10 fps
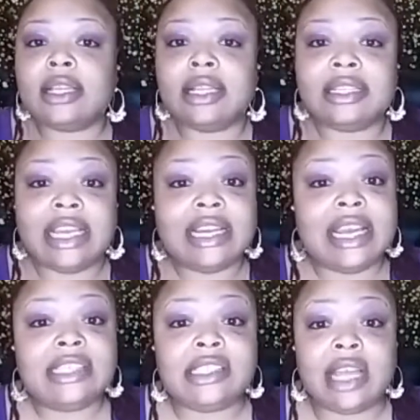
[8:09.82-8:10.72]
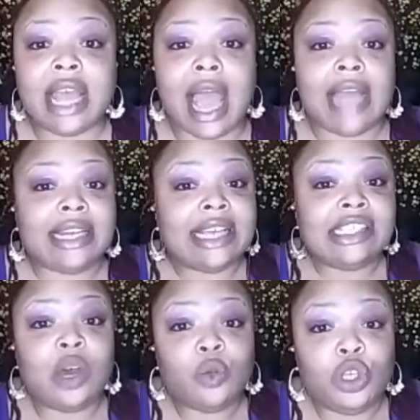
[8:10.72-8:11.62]
then
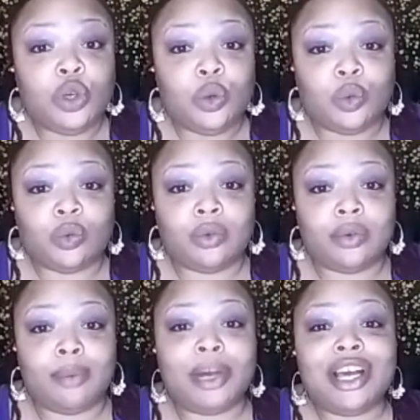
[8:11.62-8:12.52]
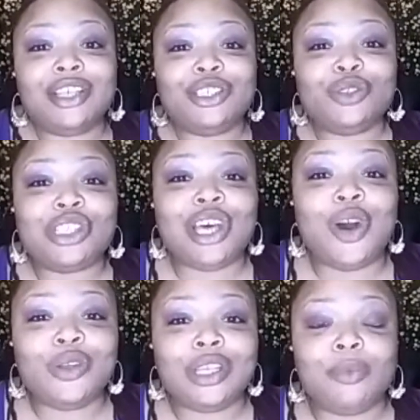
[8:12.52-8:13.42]
that's on you, because you
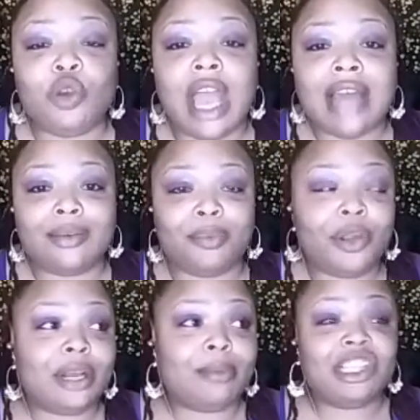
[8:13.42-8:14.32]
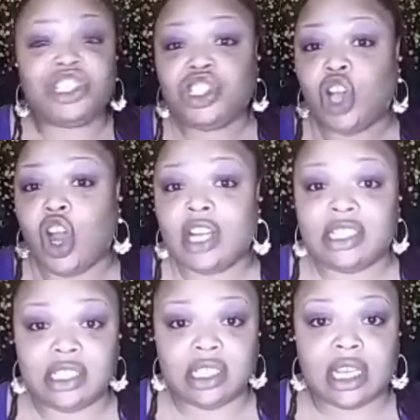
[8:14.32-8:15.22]
told them. You got to pretty much charge
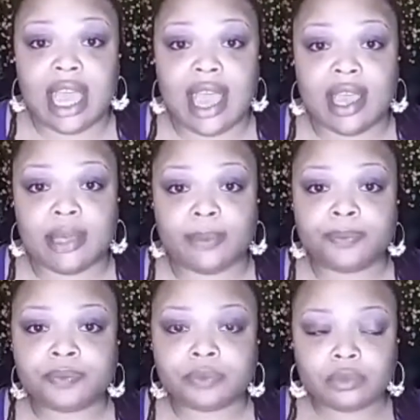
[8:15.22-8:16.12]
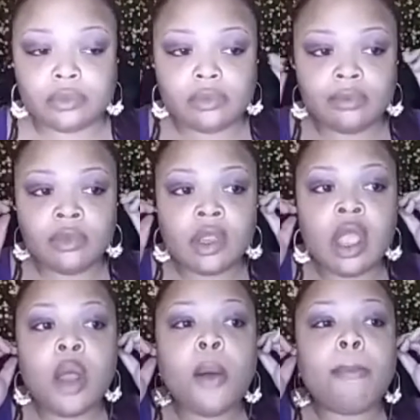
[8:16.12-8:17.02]
it to the game.
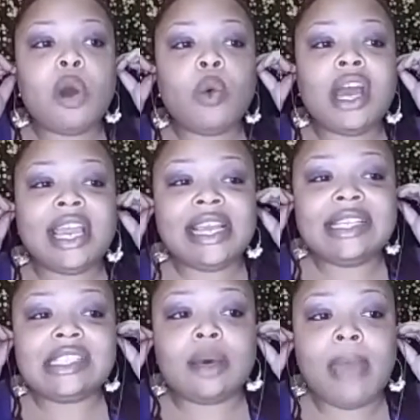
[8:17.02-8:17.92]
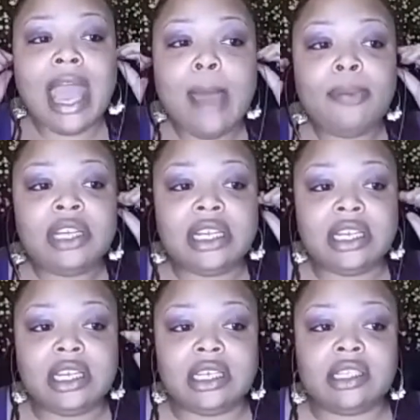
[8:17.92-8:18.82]
But what ends up happening
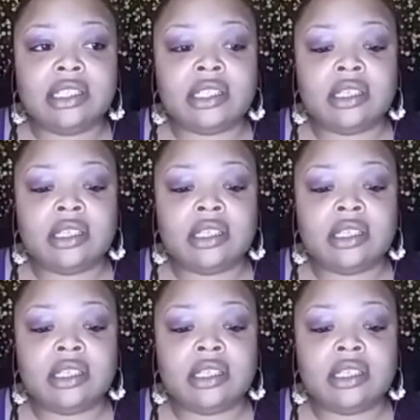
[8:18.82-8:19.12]
is